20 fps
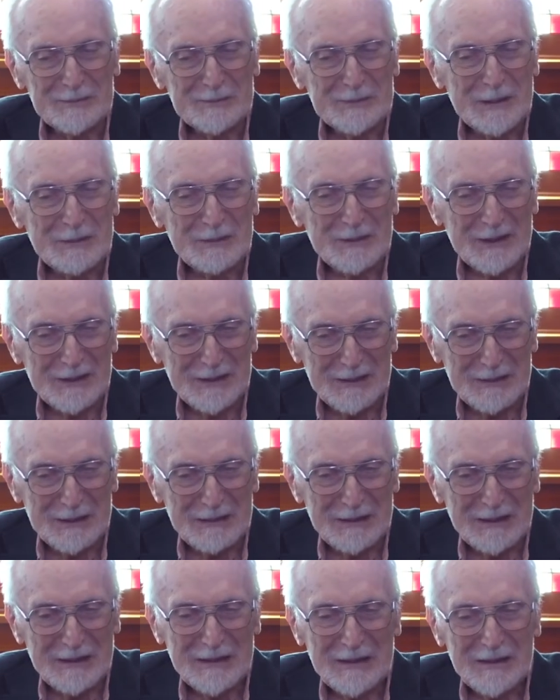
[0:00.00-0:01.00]
people
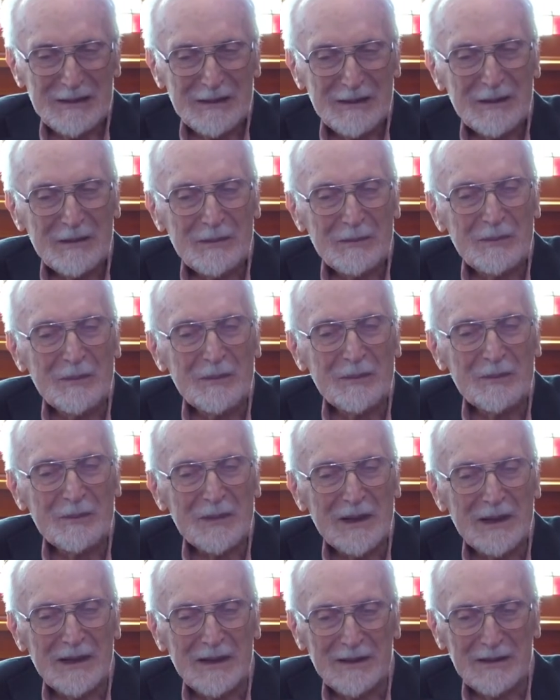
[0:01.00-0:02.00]
the
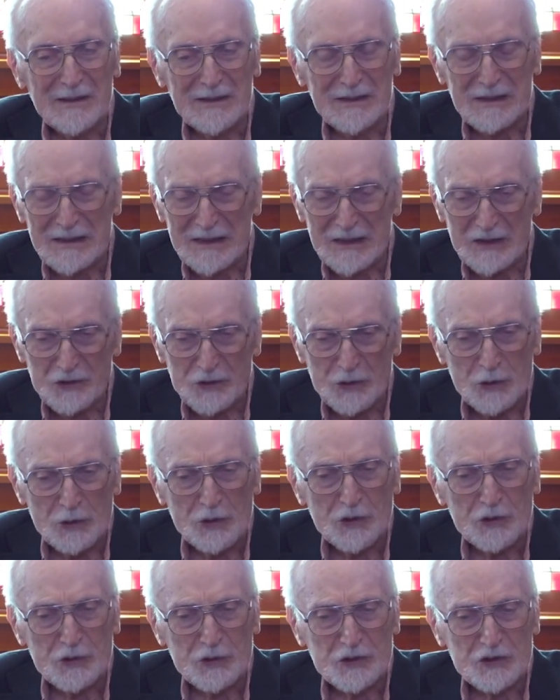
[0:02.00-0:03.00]
the
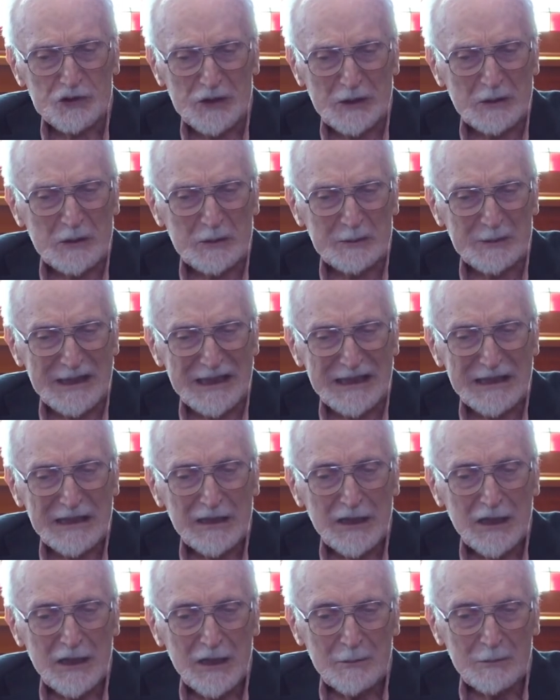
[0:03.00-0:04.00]
students who seem to be
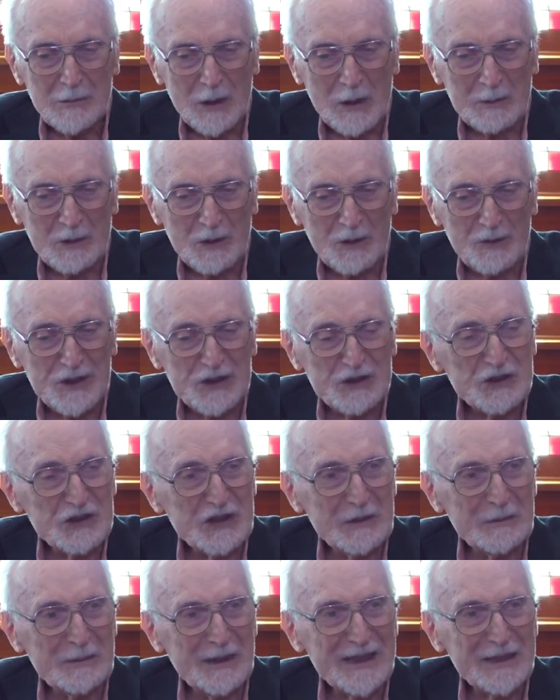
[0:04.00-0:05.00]
more proficient
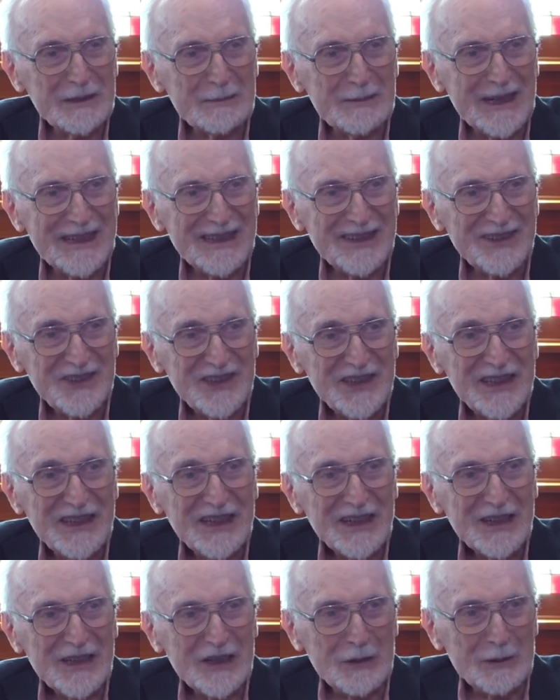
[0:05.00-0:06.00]
in mathematics,
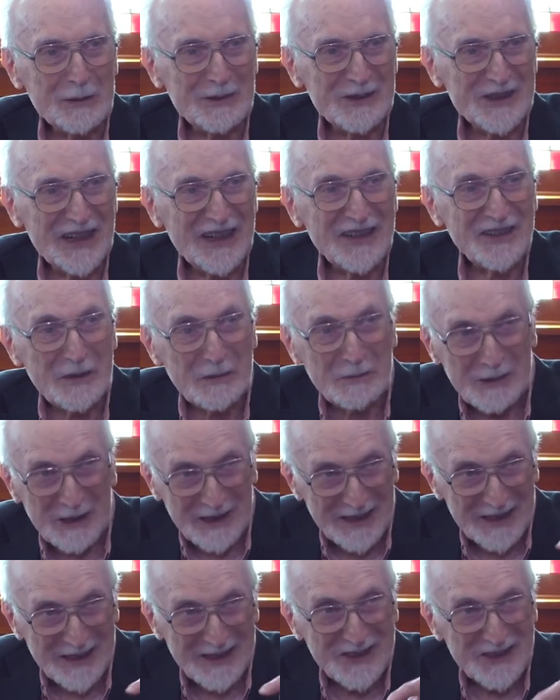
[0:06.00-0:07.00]
they always ask them
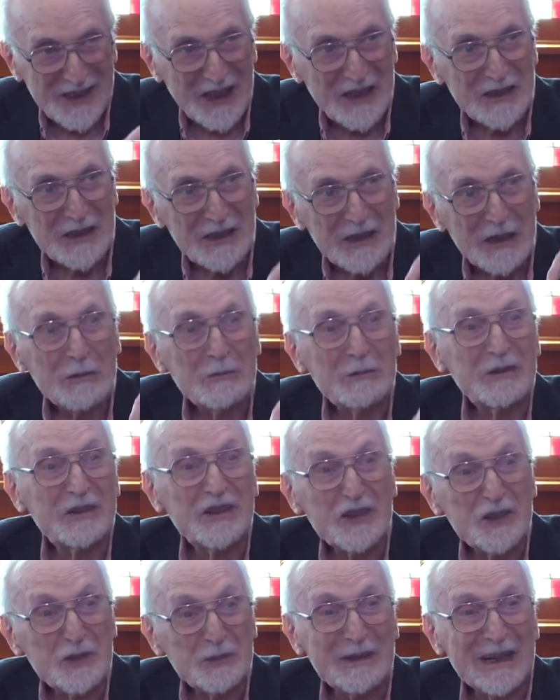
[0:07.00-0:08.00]
whether they study for
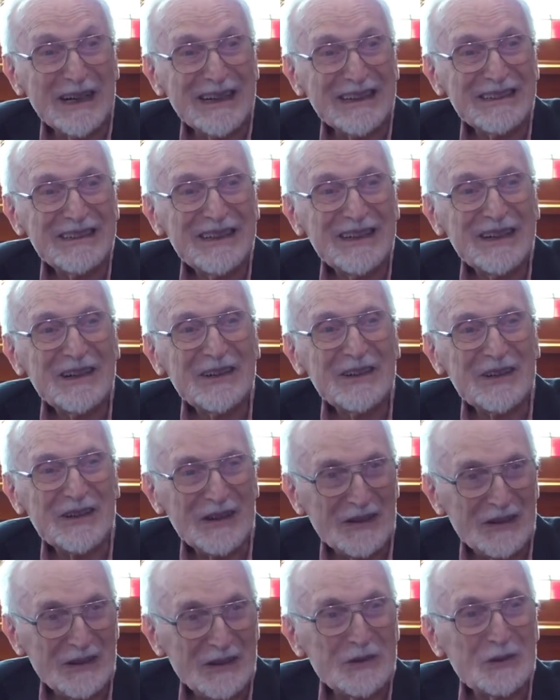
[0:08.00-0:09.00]
this man, and
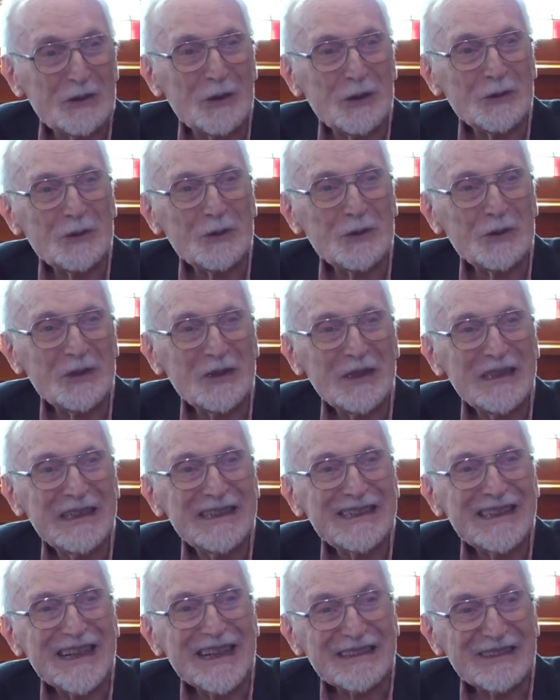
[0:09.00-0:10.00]
they're going to the
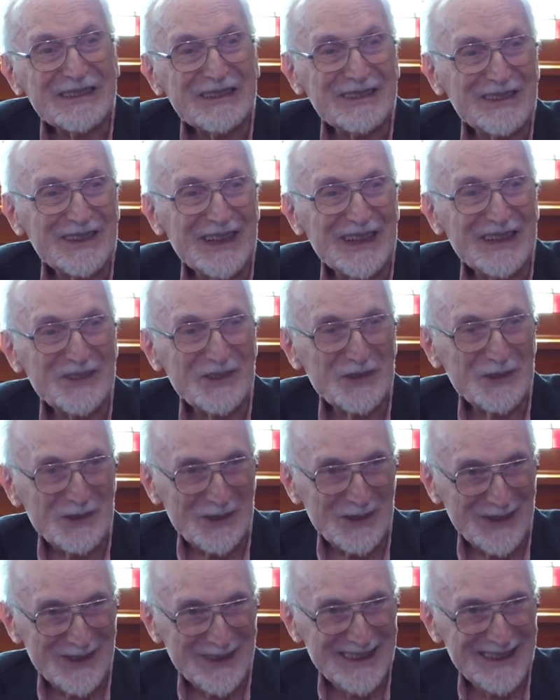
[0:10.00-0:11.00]
technical high
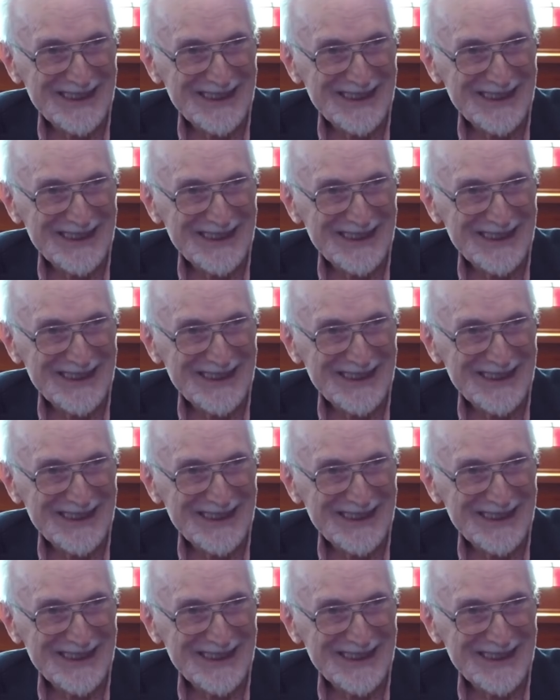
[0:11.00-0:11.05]
school.